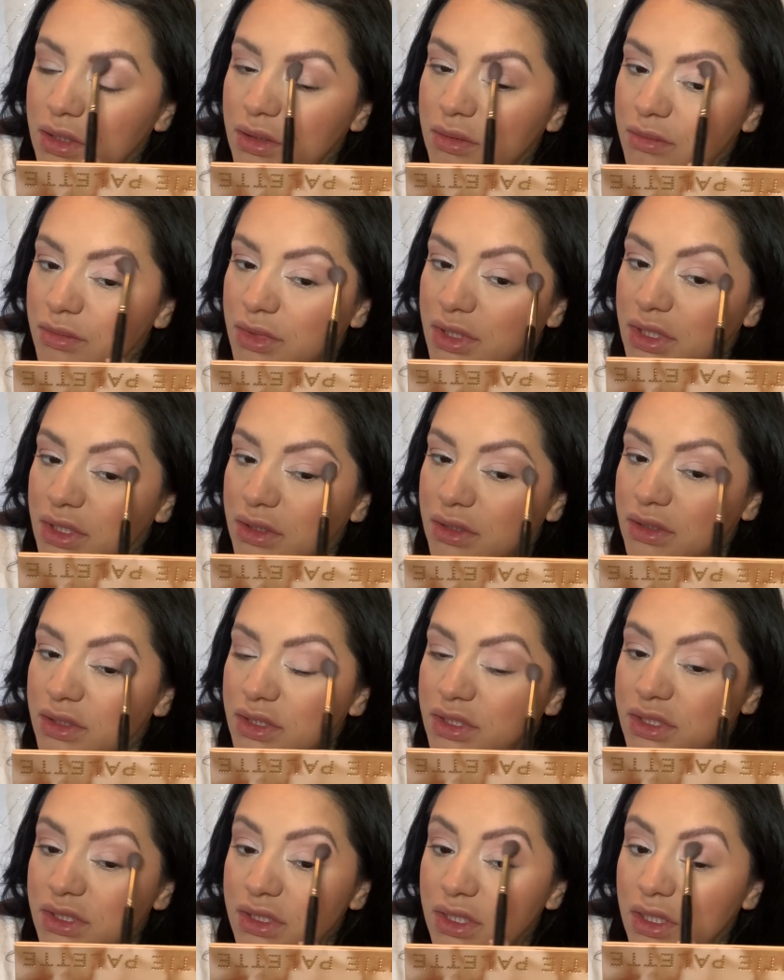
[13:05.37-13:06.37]
But
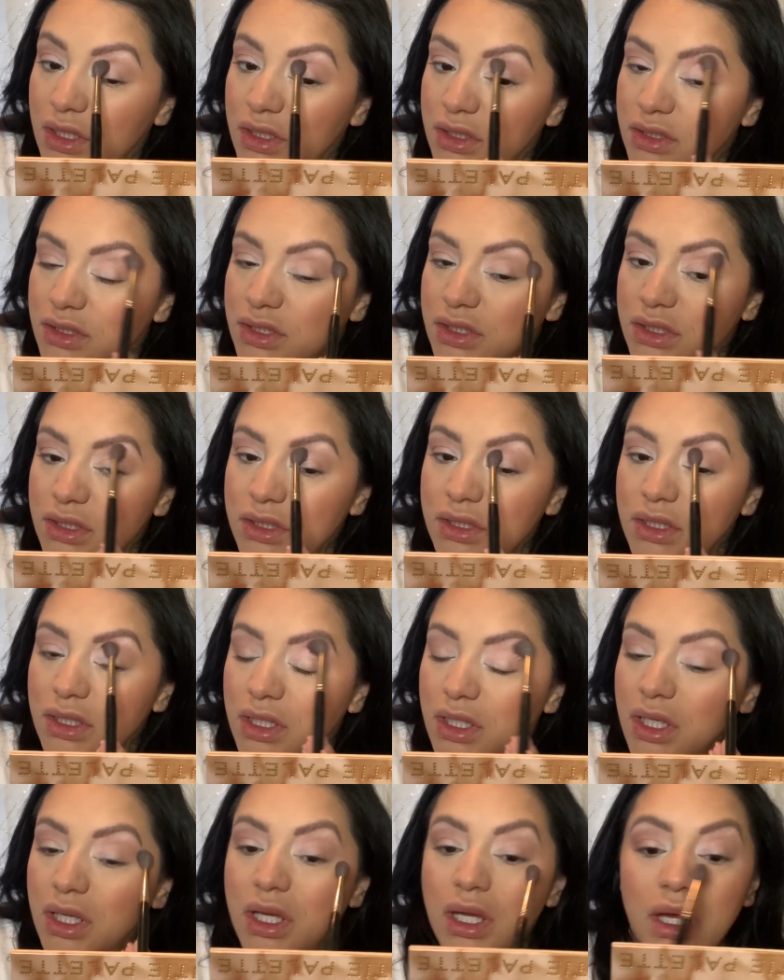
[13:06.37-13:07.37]
it's not.
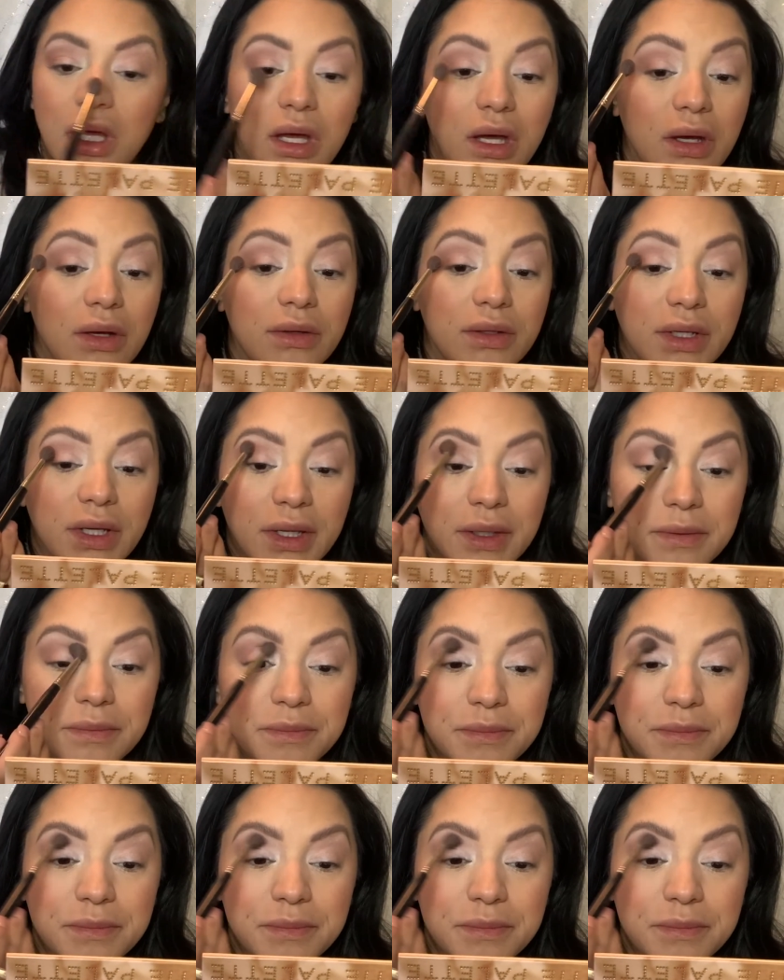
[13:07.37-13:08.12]
Okay.